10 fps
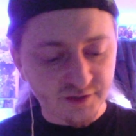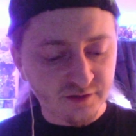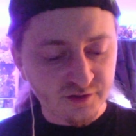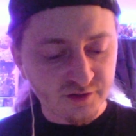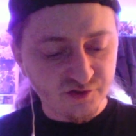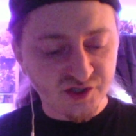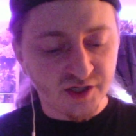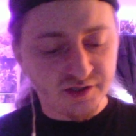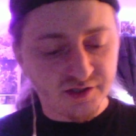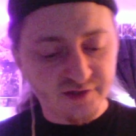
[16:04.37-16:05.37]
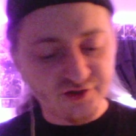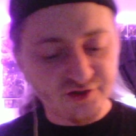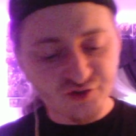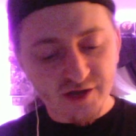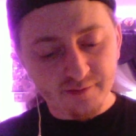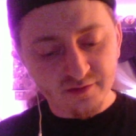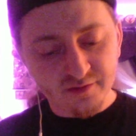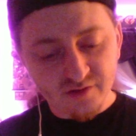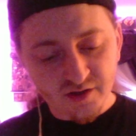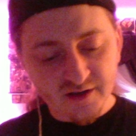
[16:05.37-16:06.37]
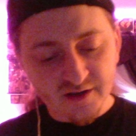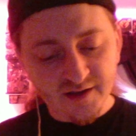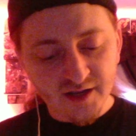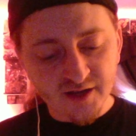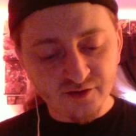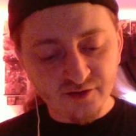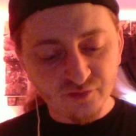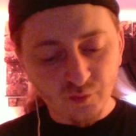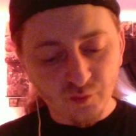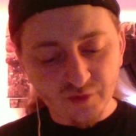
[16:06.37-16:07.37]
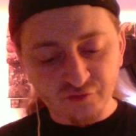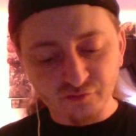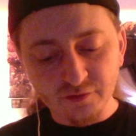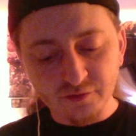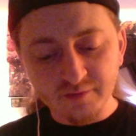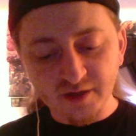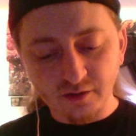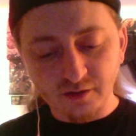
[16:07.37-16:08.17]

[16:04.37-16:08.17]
she undid the strap and withdrew the bell.